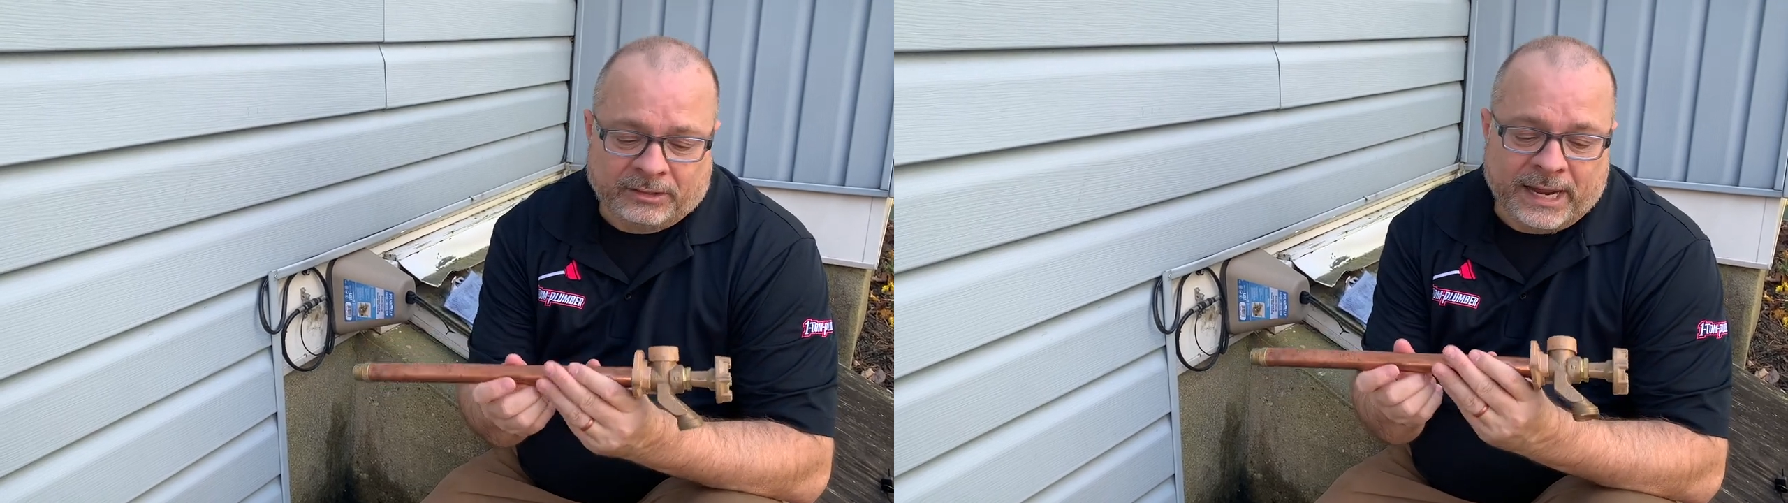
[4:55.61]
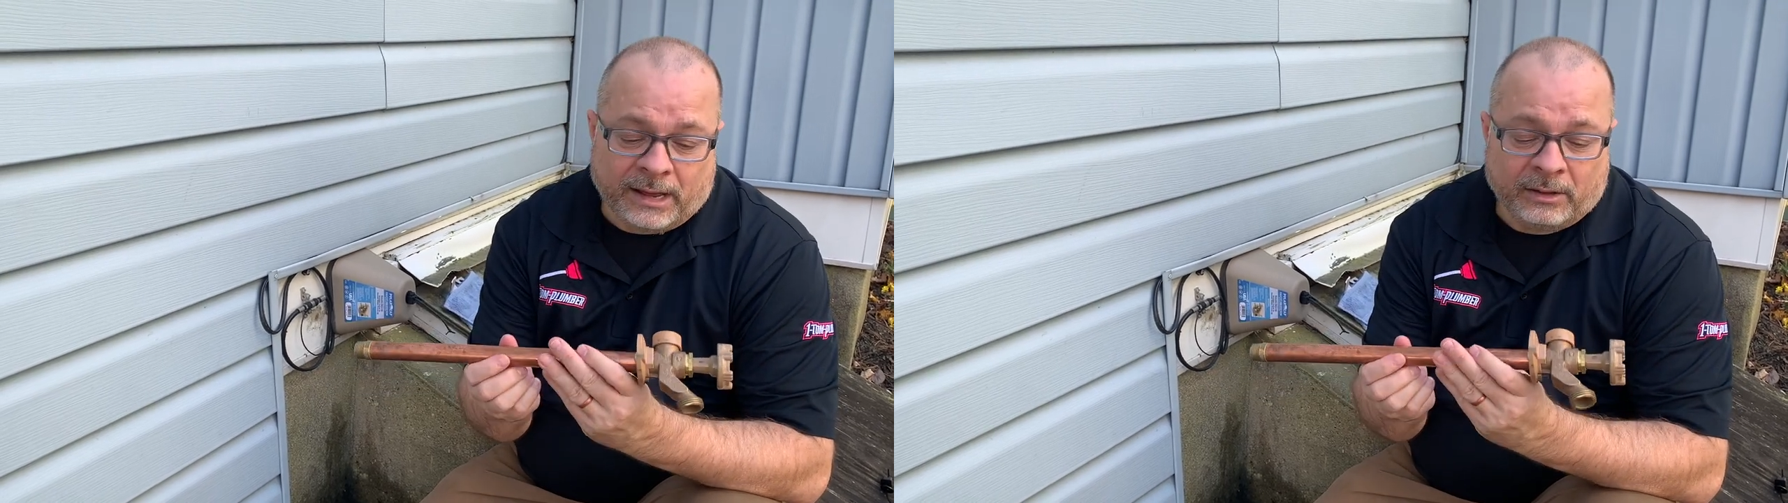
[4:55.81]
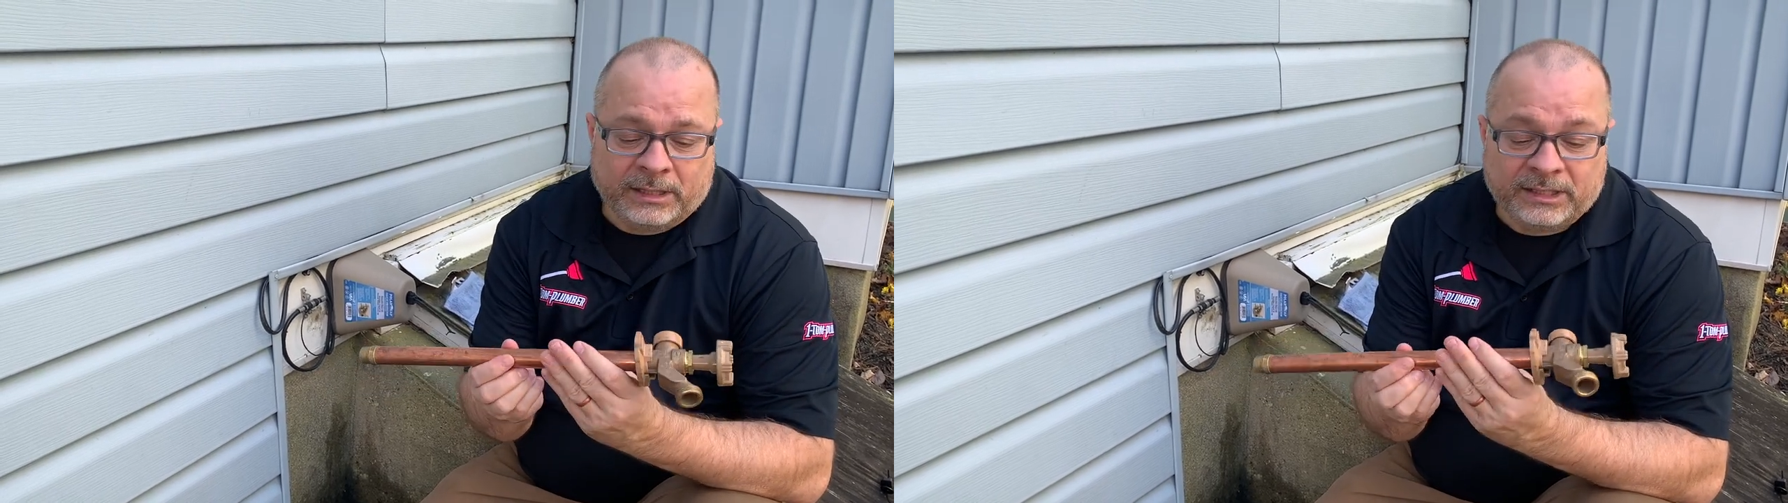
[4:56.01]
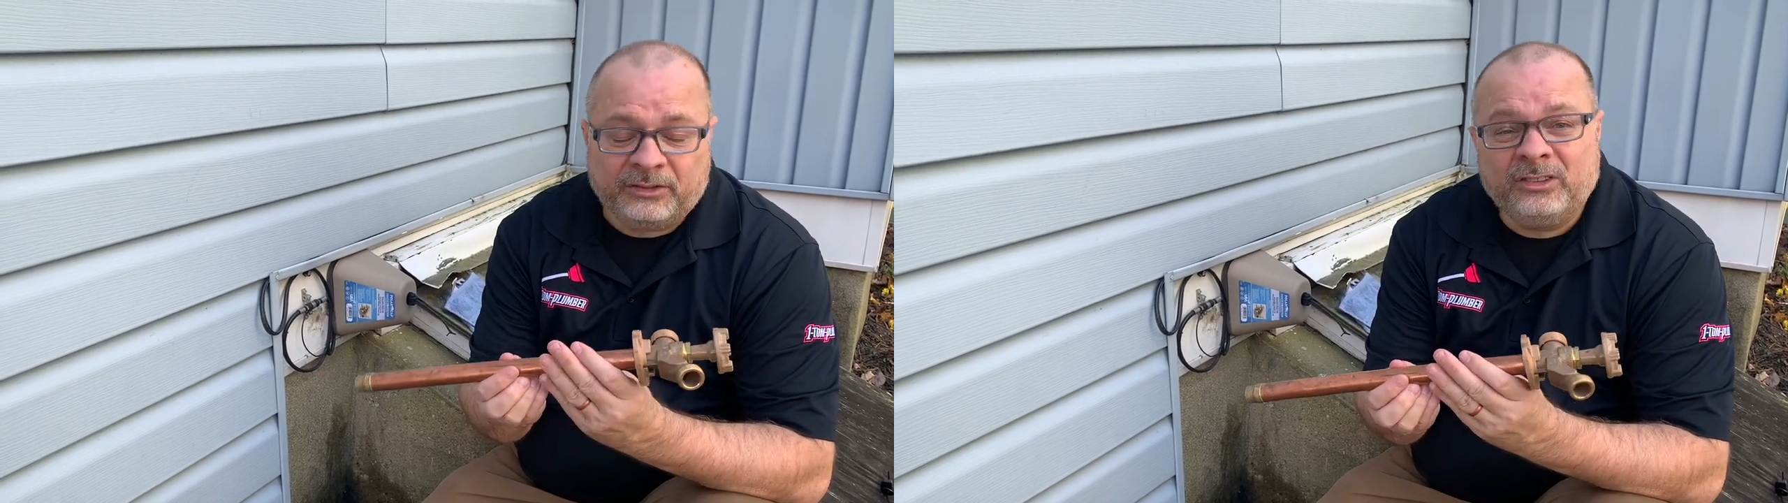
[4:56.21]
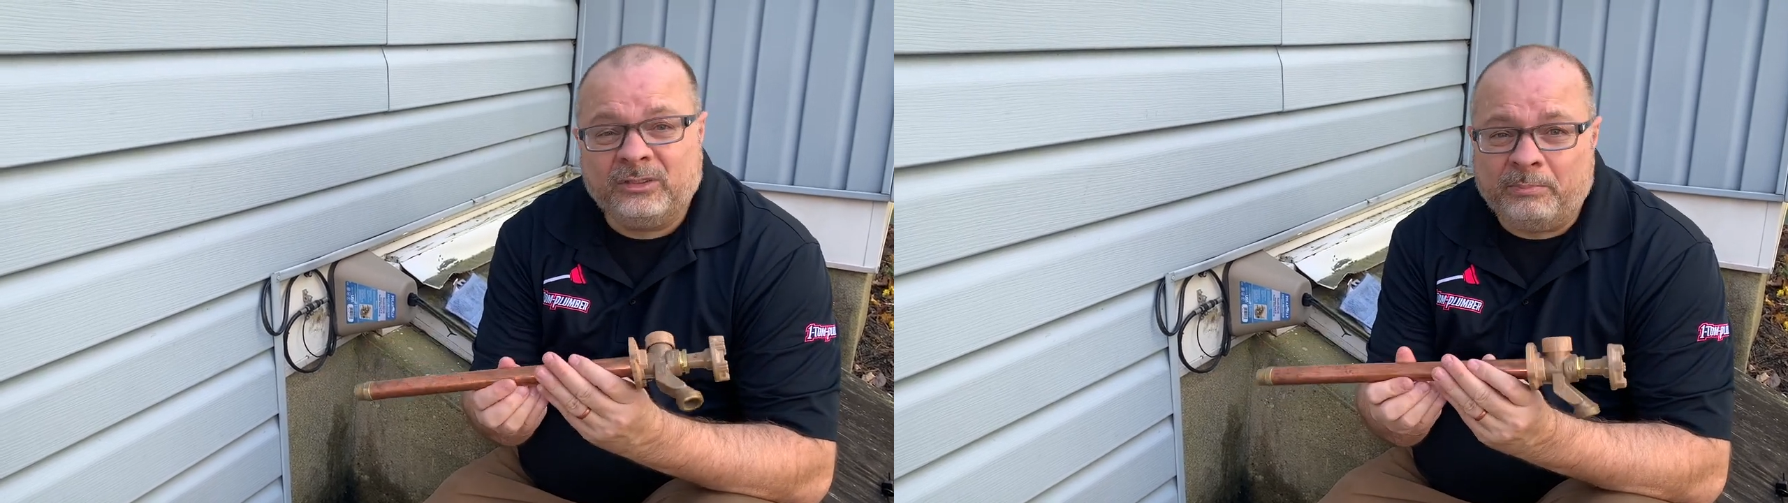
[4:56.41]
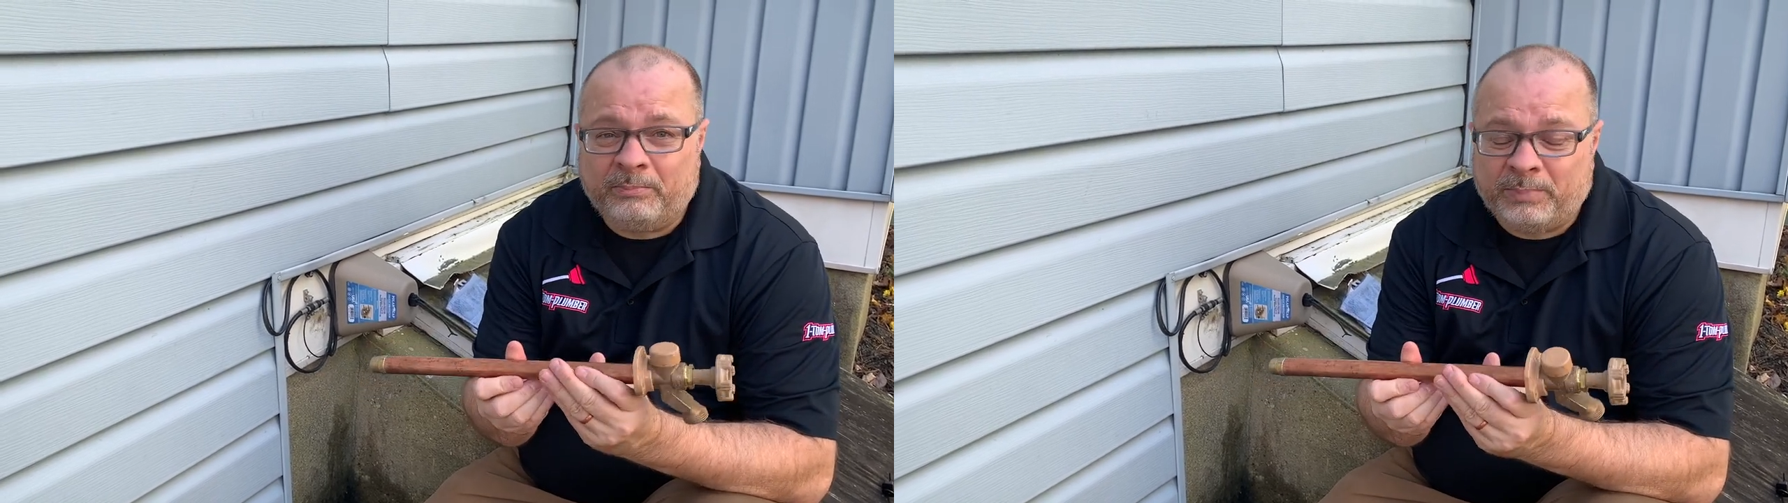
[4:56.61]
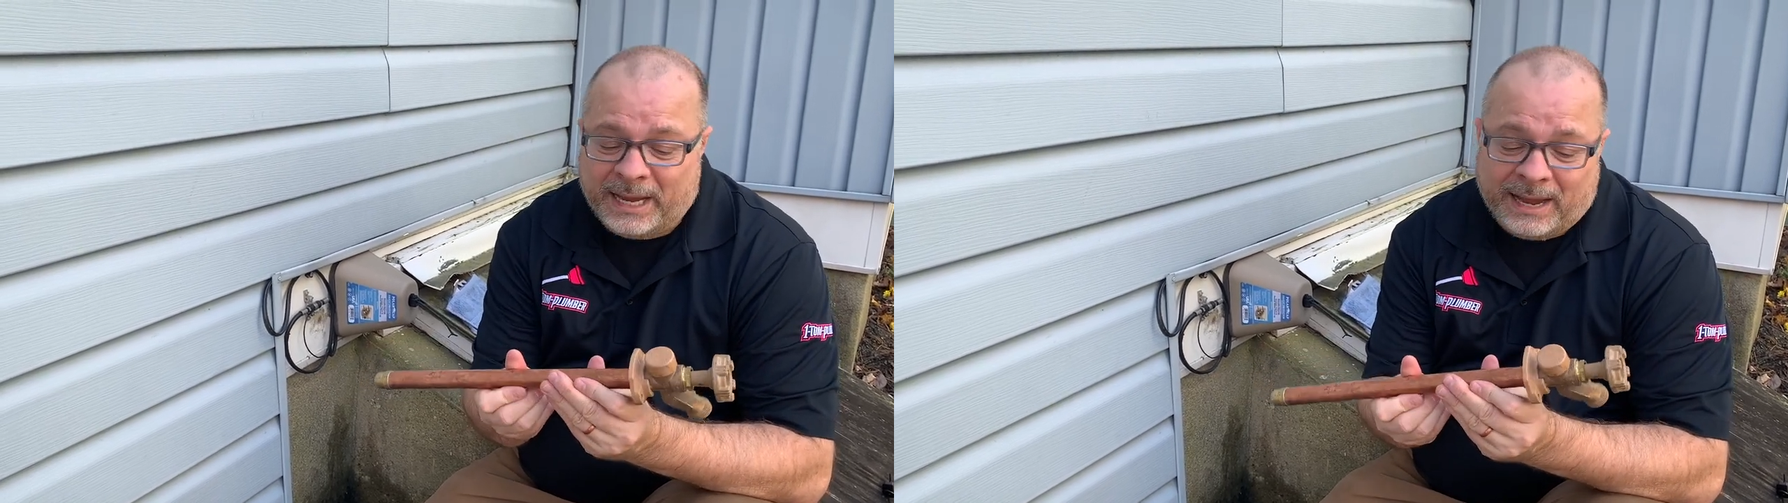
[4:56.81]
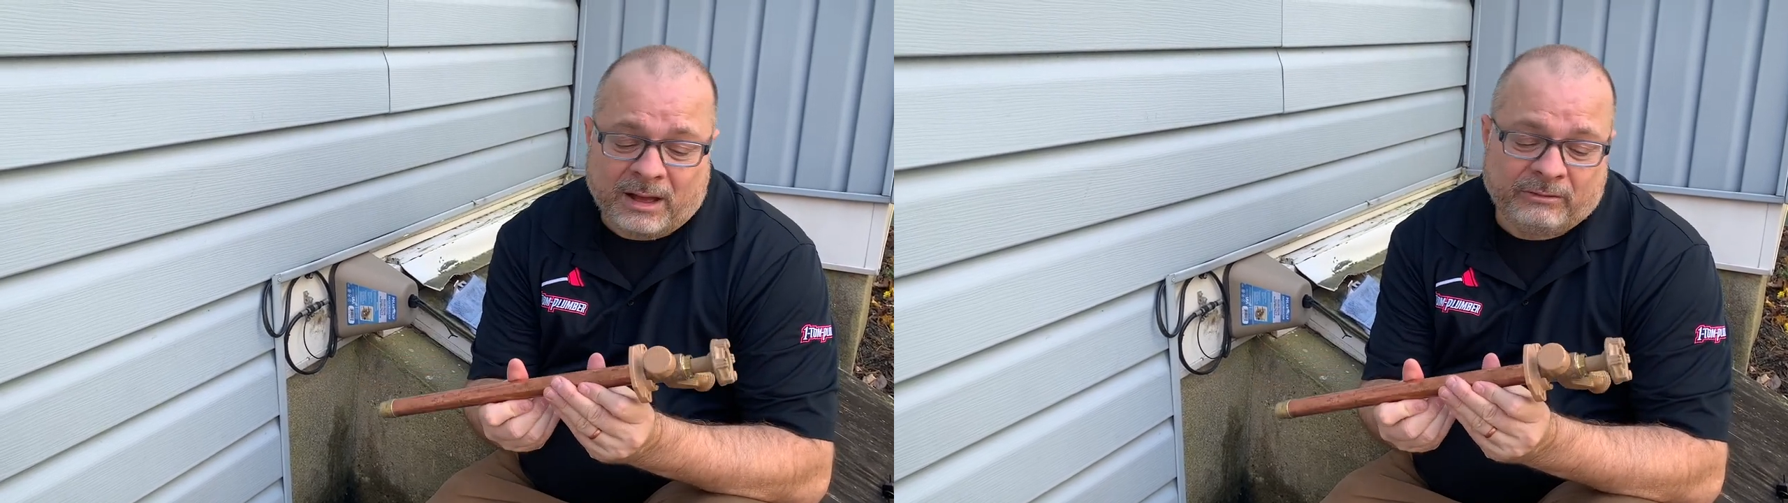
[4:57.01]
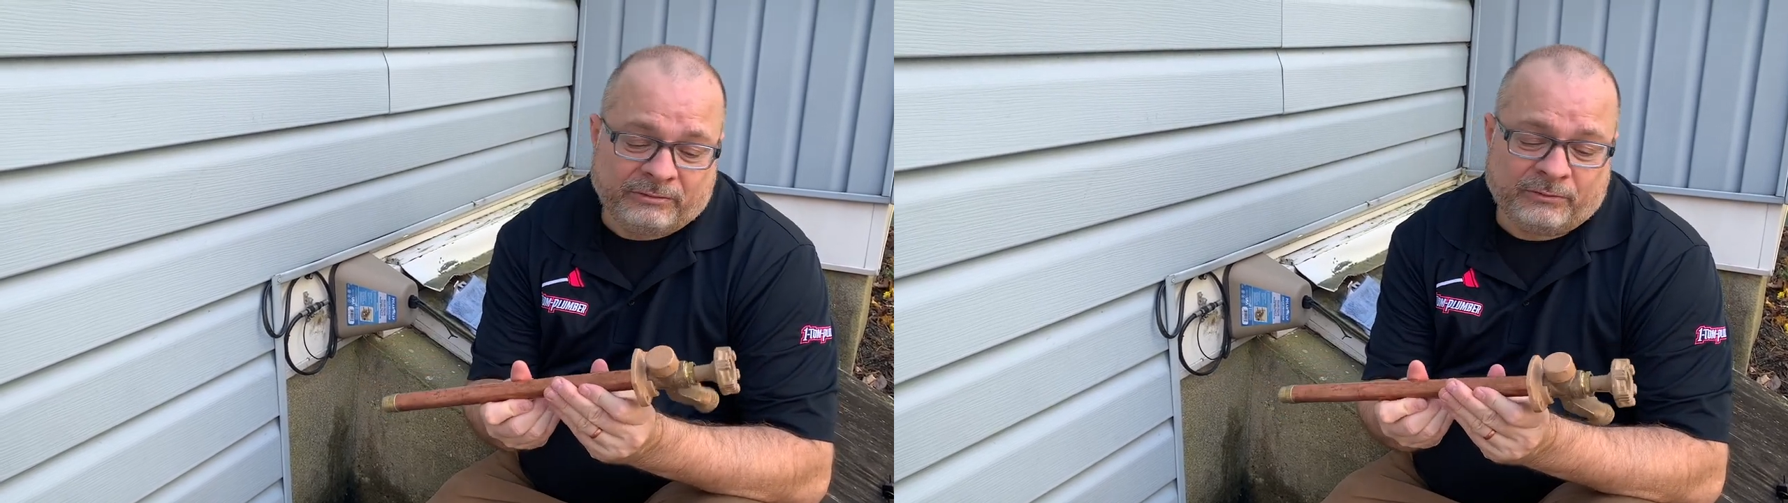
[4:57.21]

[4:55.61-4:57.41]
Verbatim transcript: Now, this is about